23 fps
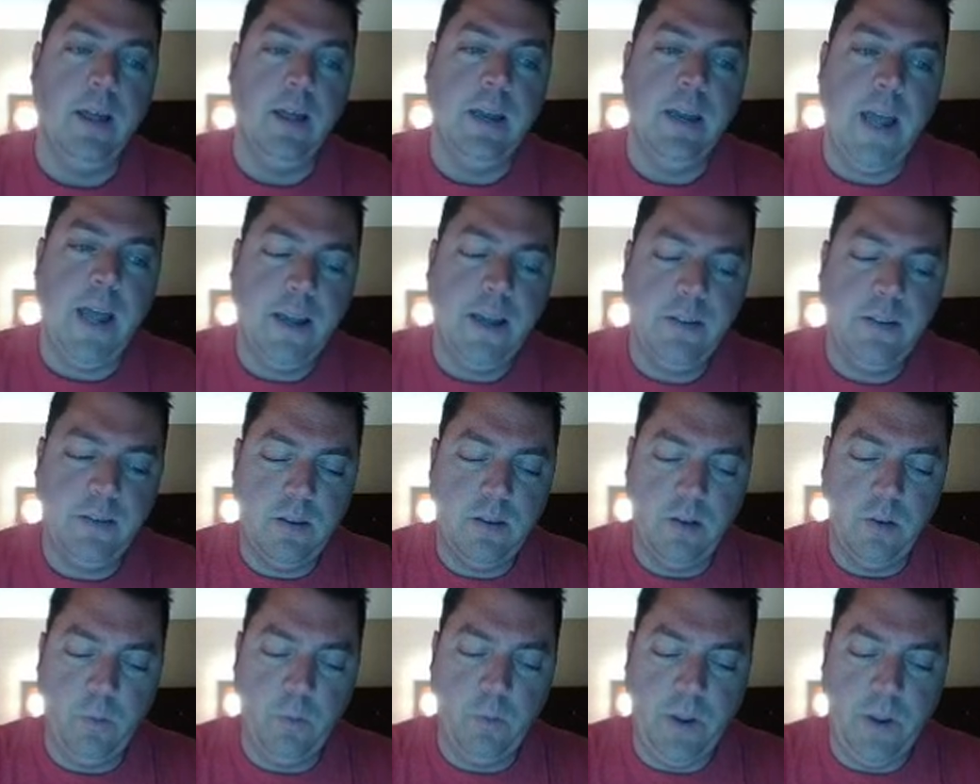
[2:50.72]

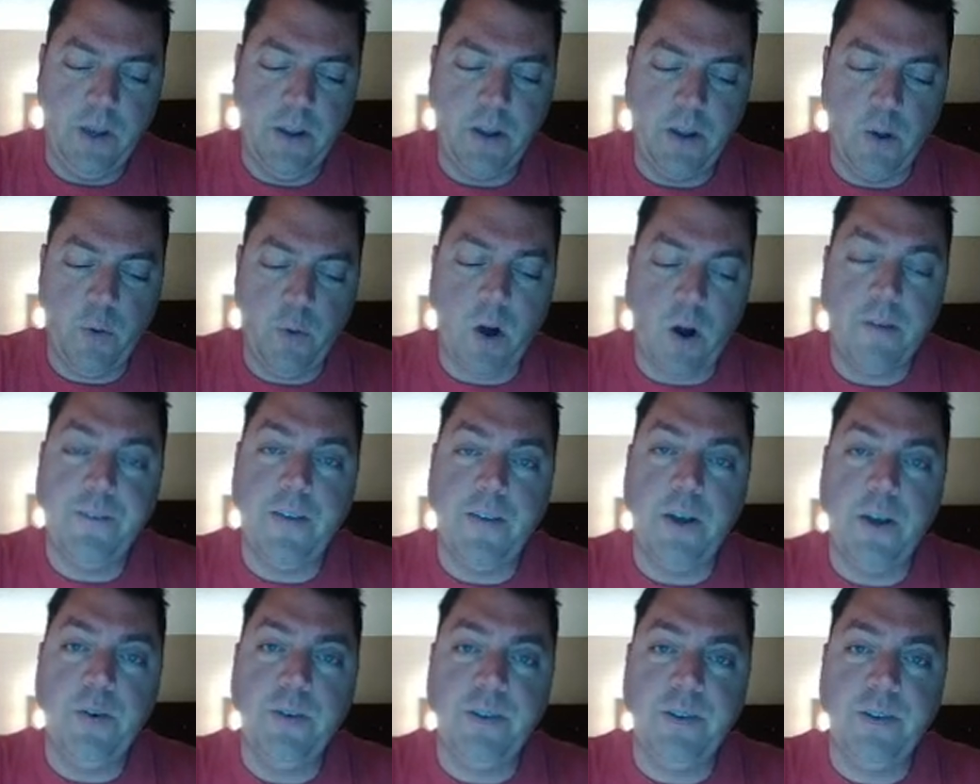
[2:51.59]
Next, we could go to our
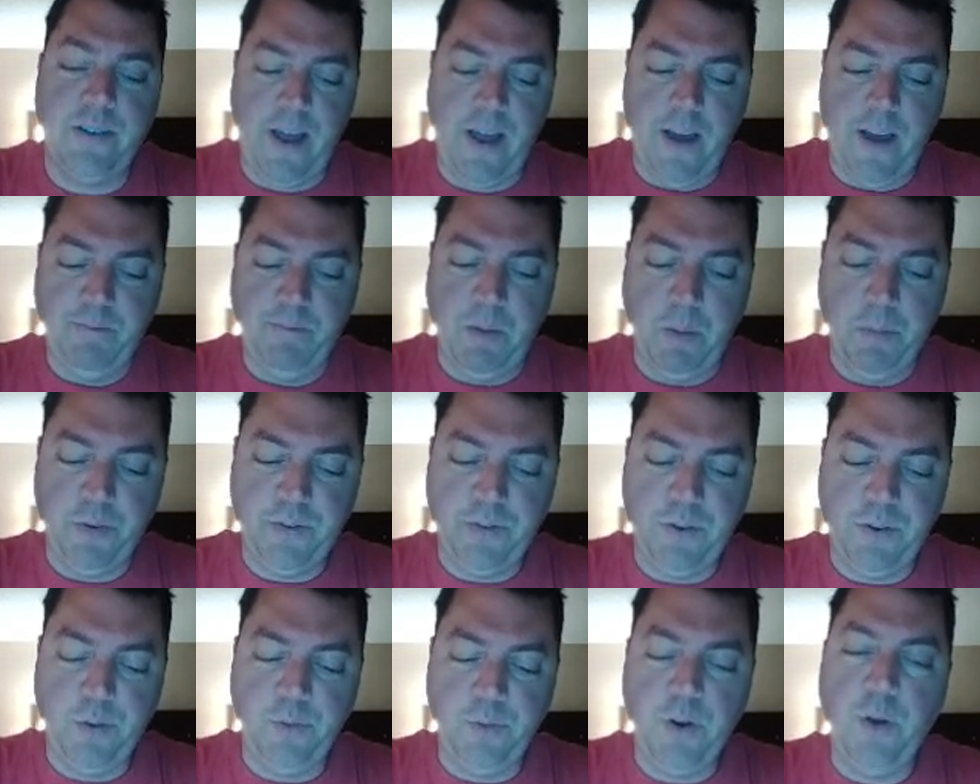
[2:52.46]
veteran staff
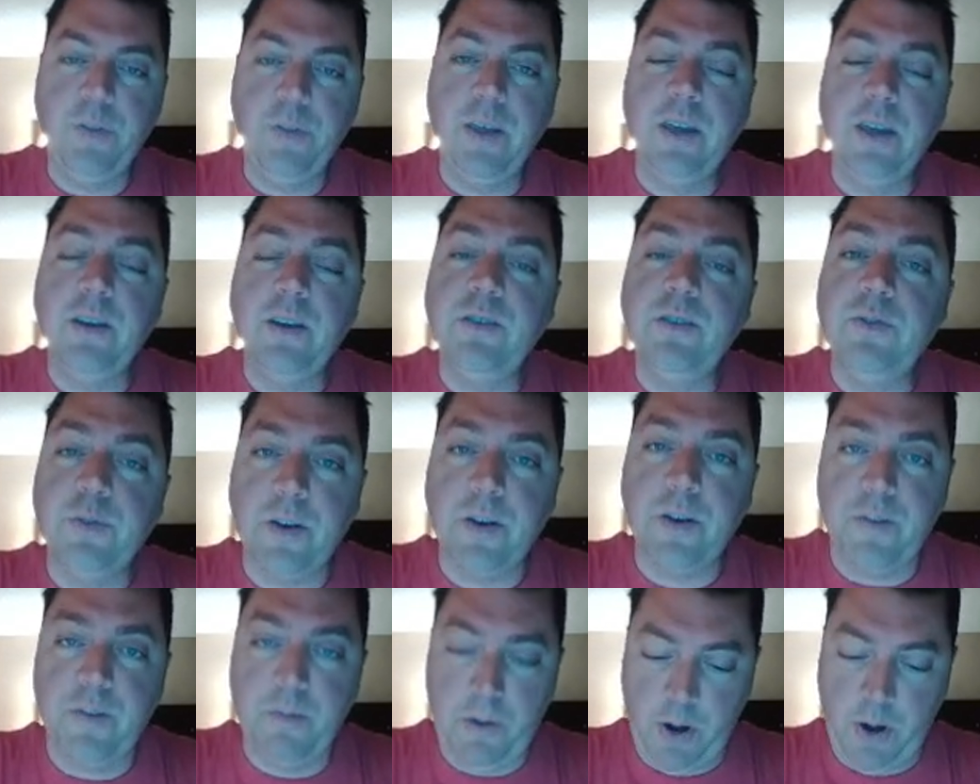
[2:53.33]
members who know the history
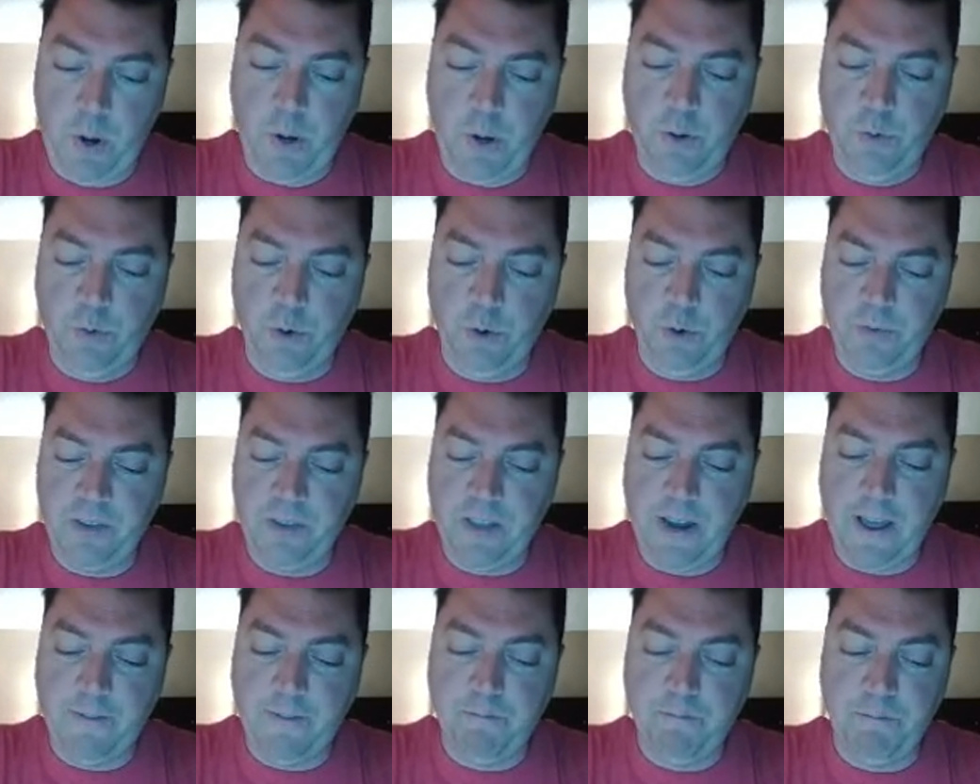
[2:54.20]
of the parent groups
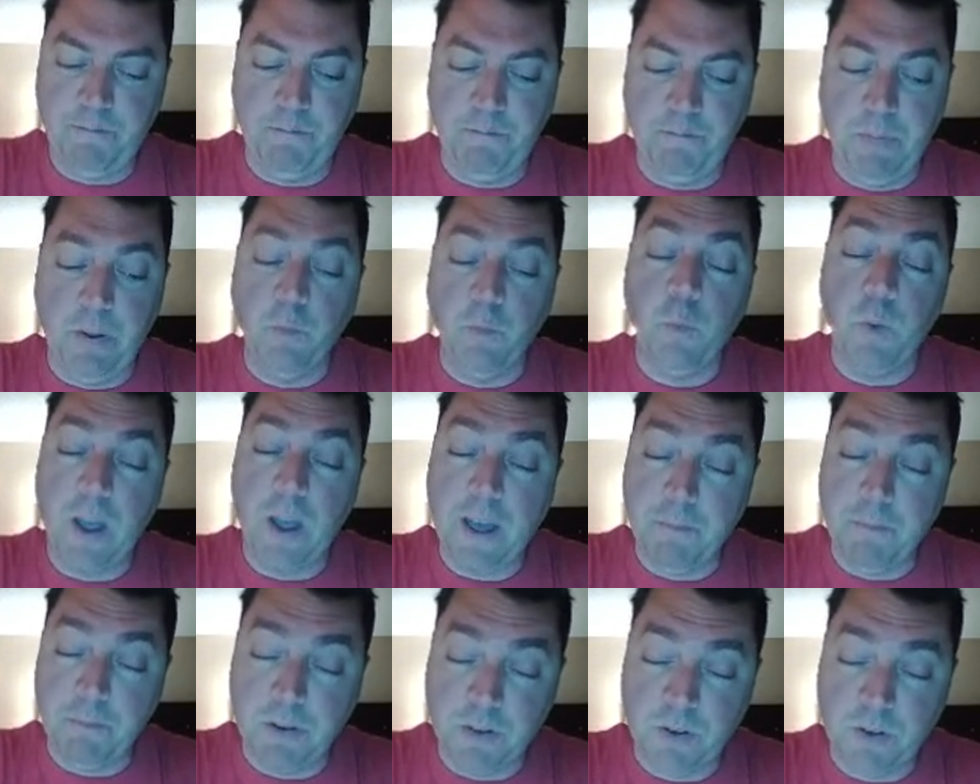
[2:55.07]
that we
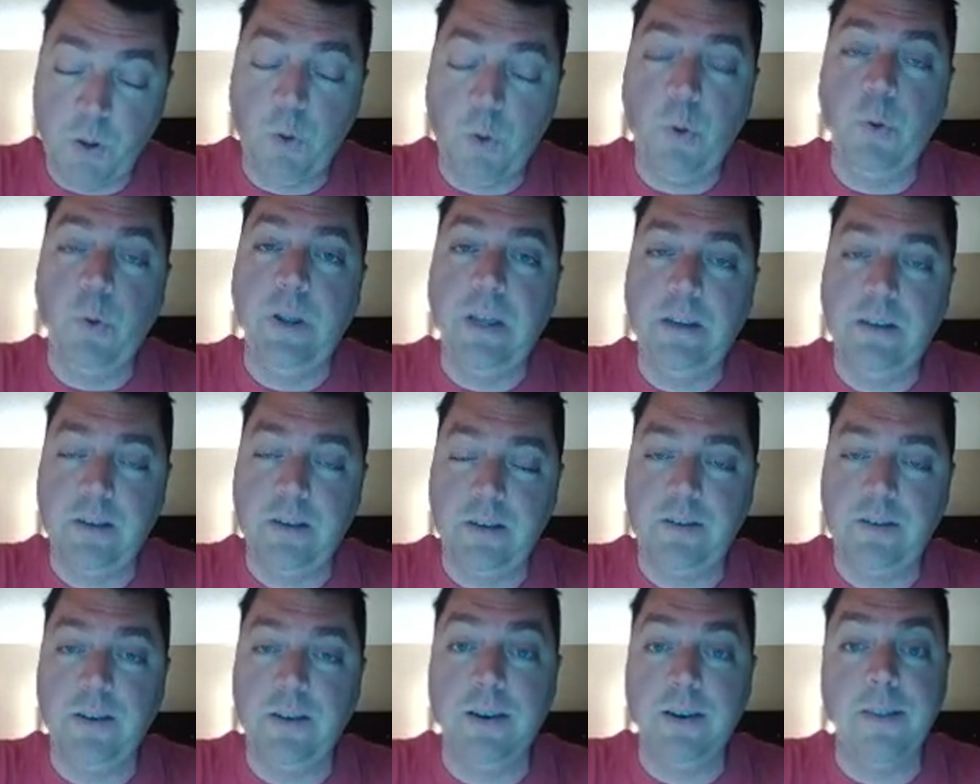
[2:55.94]
have been told
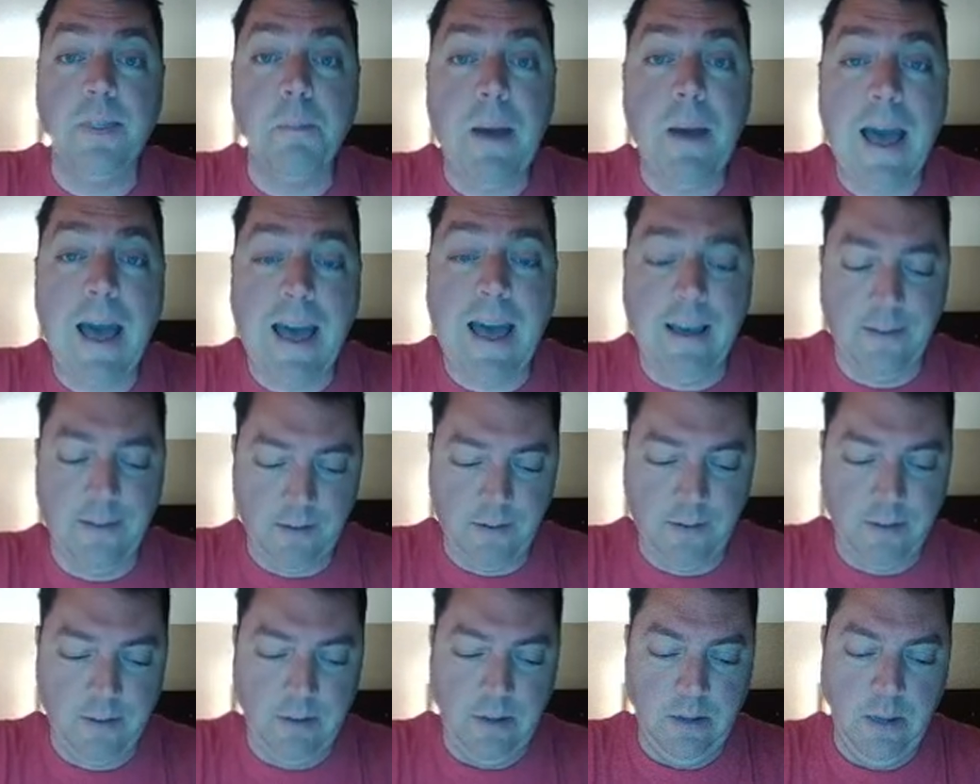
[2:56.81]
existed in the
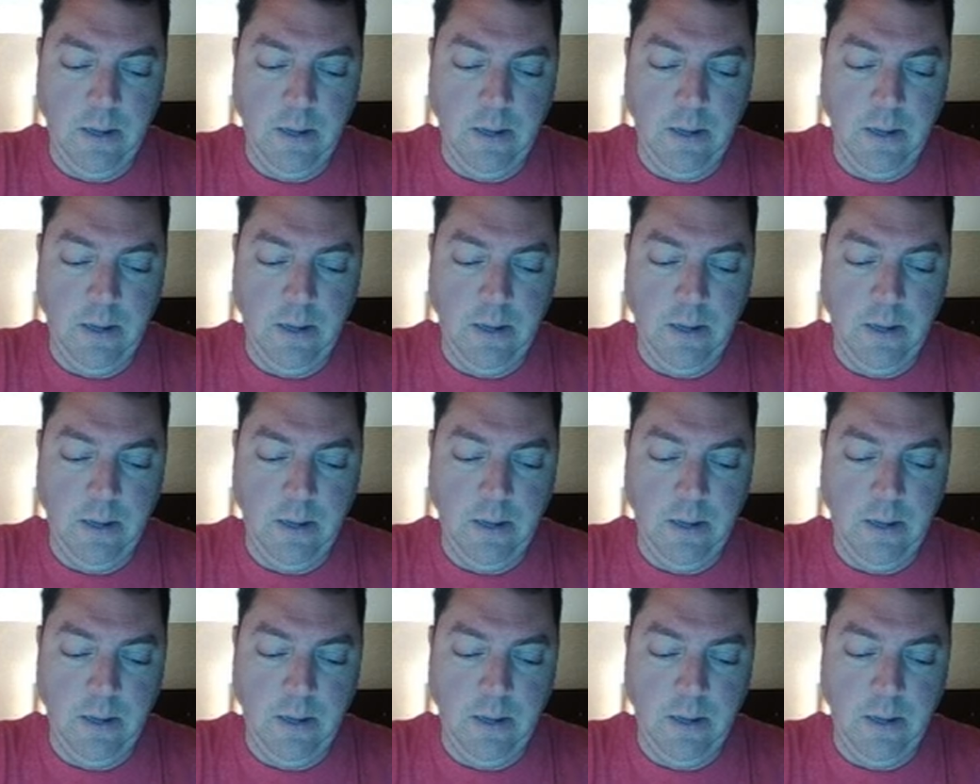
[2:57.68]
past.